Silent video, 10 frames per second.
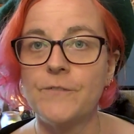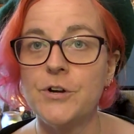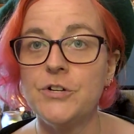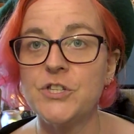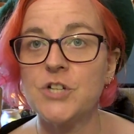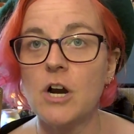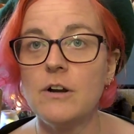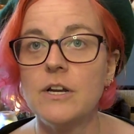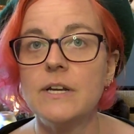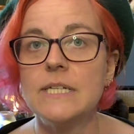for you to
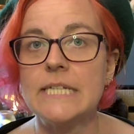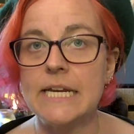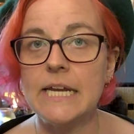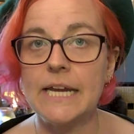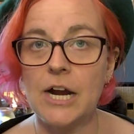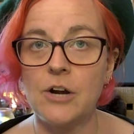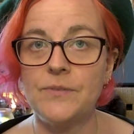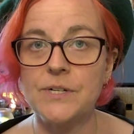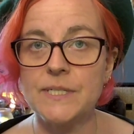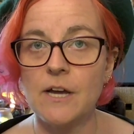start taking care
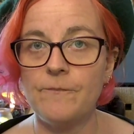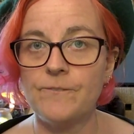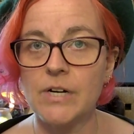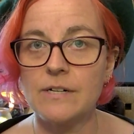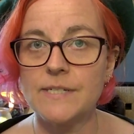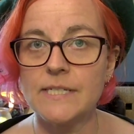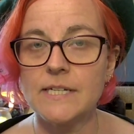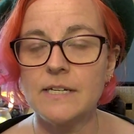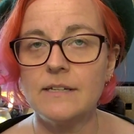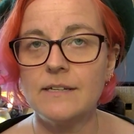of yourself
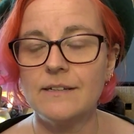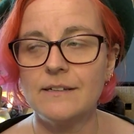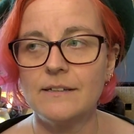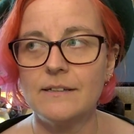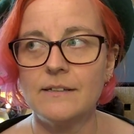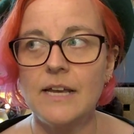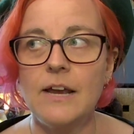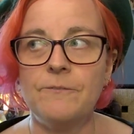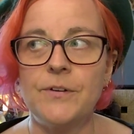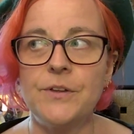first.
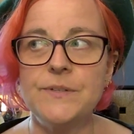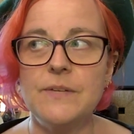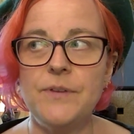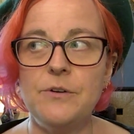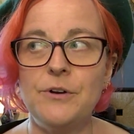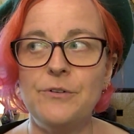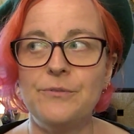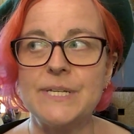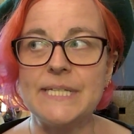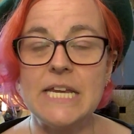For those of you who
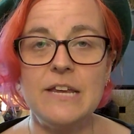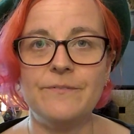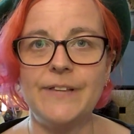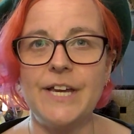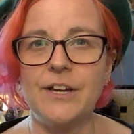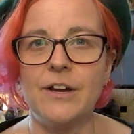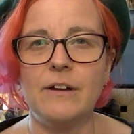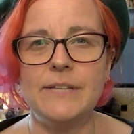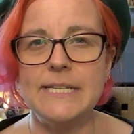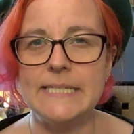receive, like,
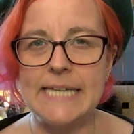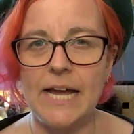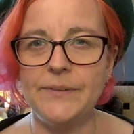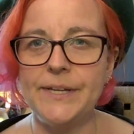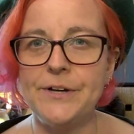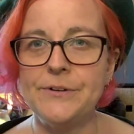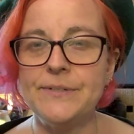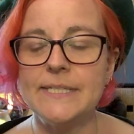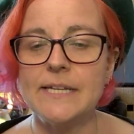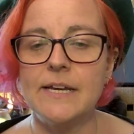these
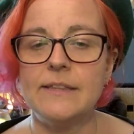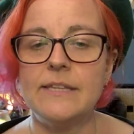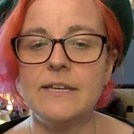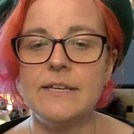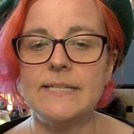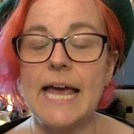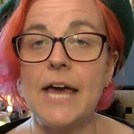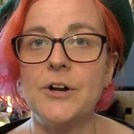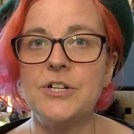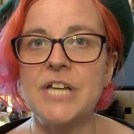downloads, these
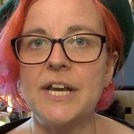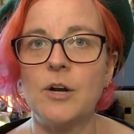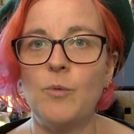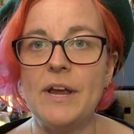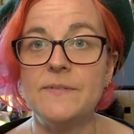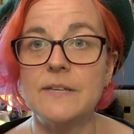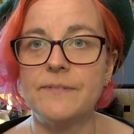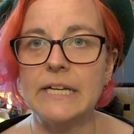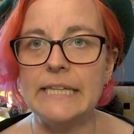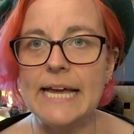energetic waves
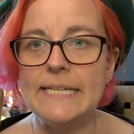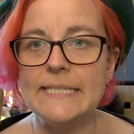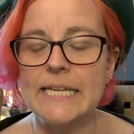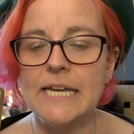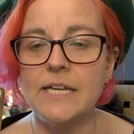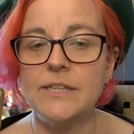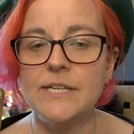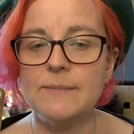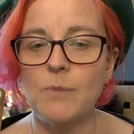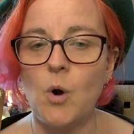of cleansing,
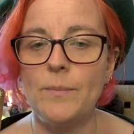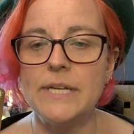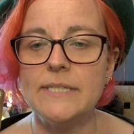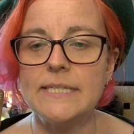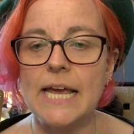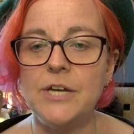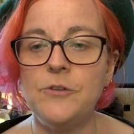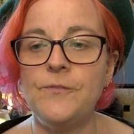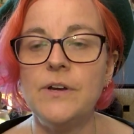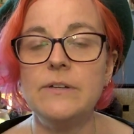these moments, and
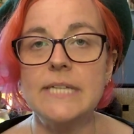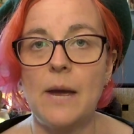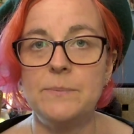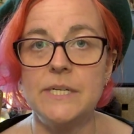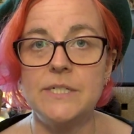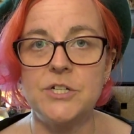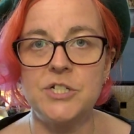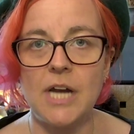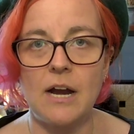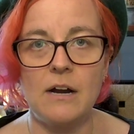you feel tempted to
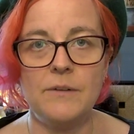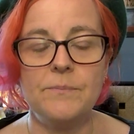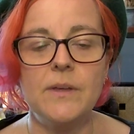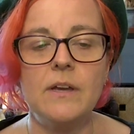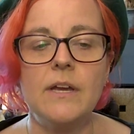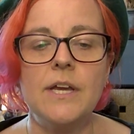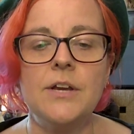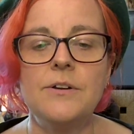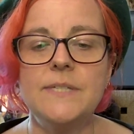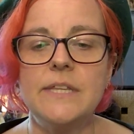share,
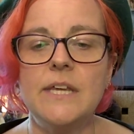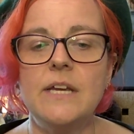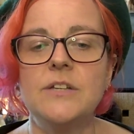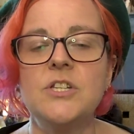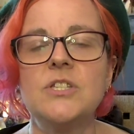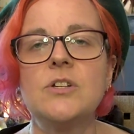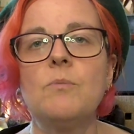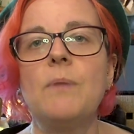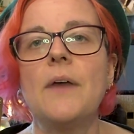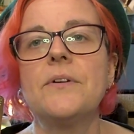here's the thing. Just
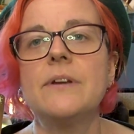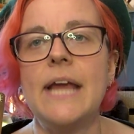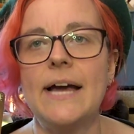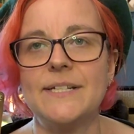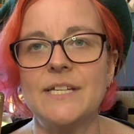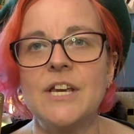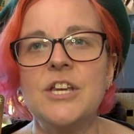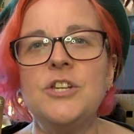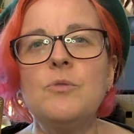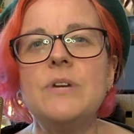don't bother yet.
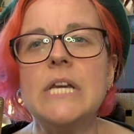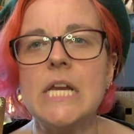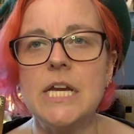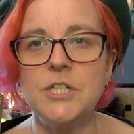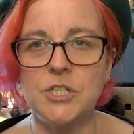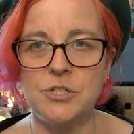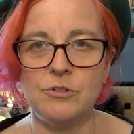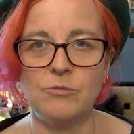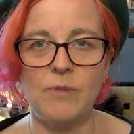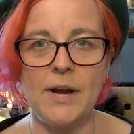You don't need
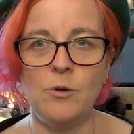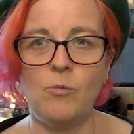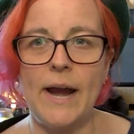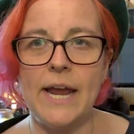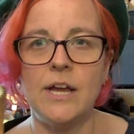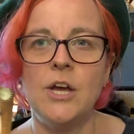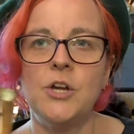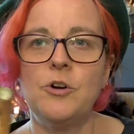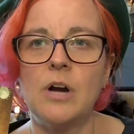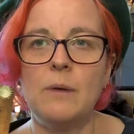to right away.
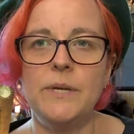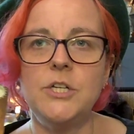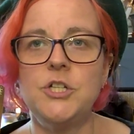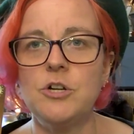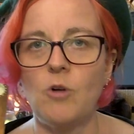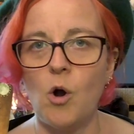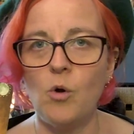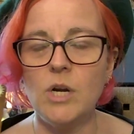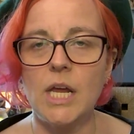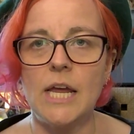You're coming into your
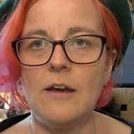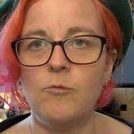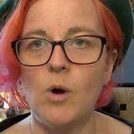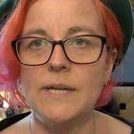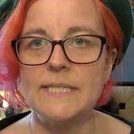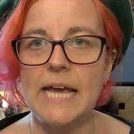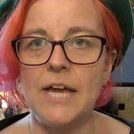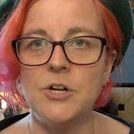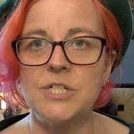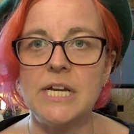own King of Wands
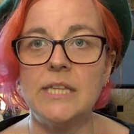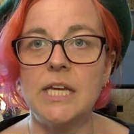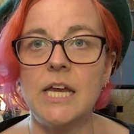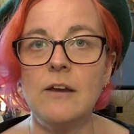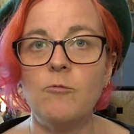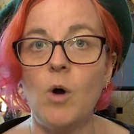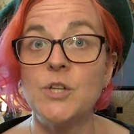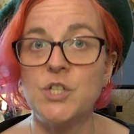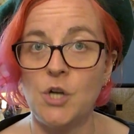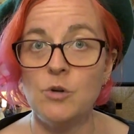energy, and the King of
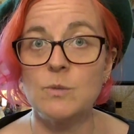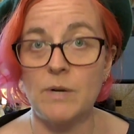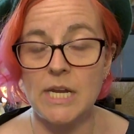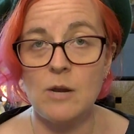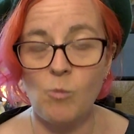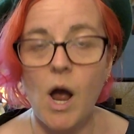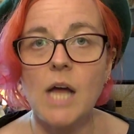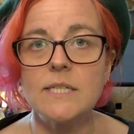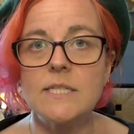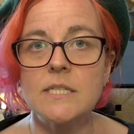Wands knows what he
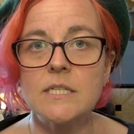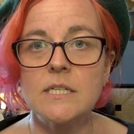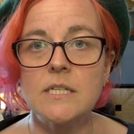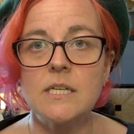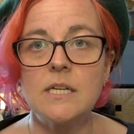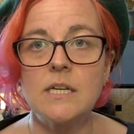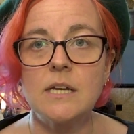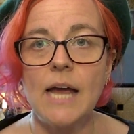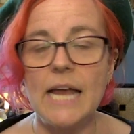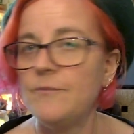wants.
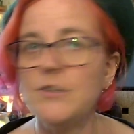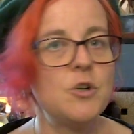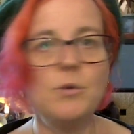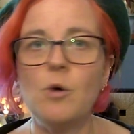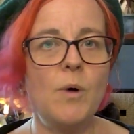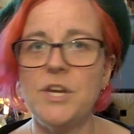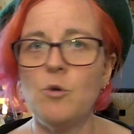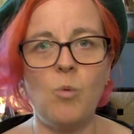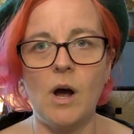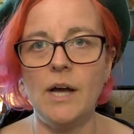And if you don't know what
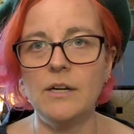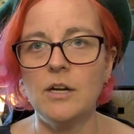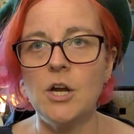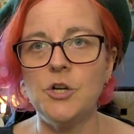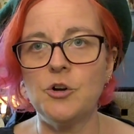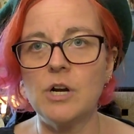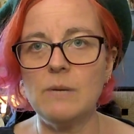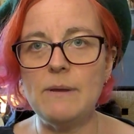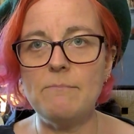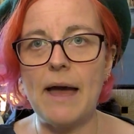you want, you're
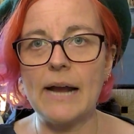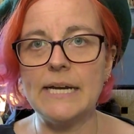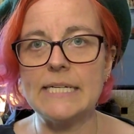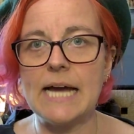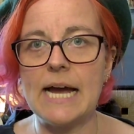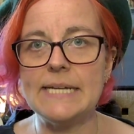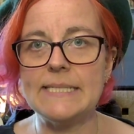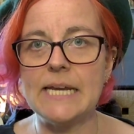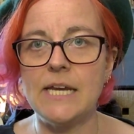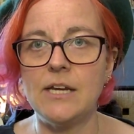going to be
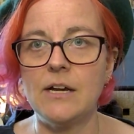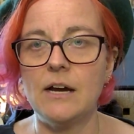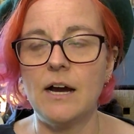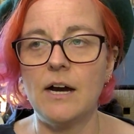magnetizing